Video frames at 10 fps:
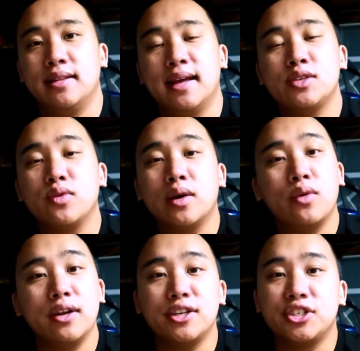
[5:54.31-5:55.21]
That's what I
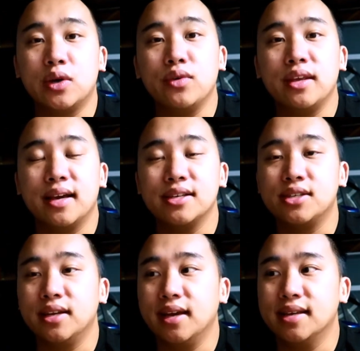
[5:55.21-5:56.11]
wanted to share with you guys
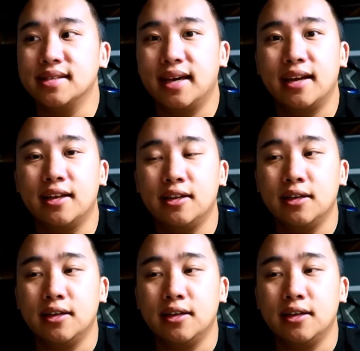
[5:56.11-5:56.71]
today, is that